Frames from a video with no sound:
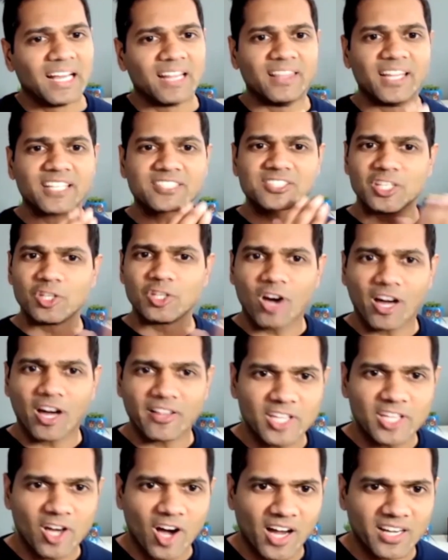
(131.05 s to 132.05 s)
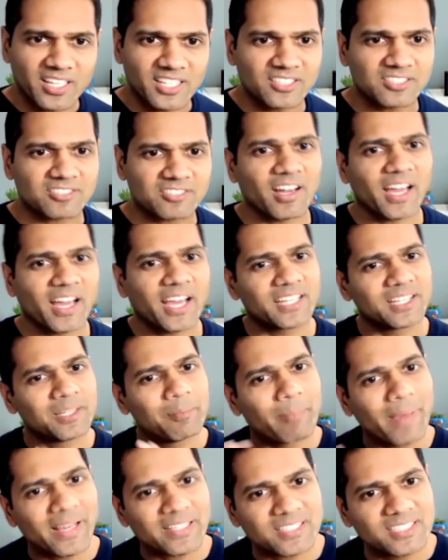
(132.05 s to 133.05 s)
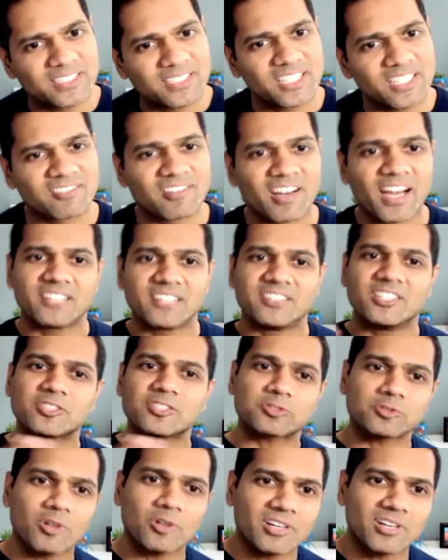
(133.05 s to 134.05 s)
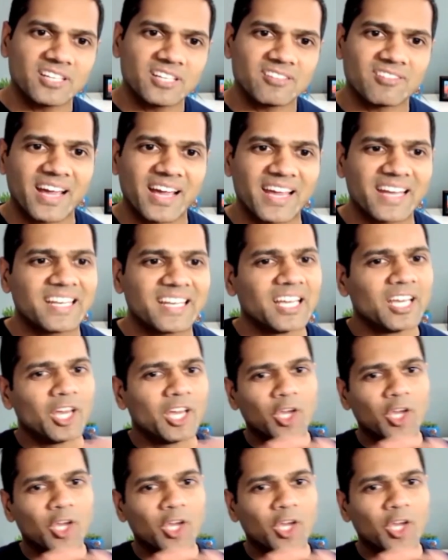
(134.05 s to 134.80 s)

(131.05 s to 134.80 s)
Let's say you got the audience right, the messaging right, the story right.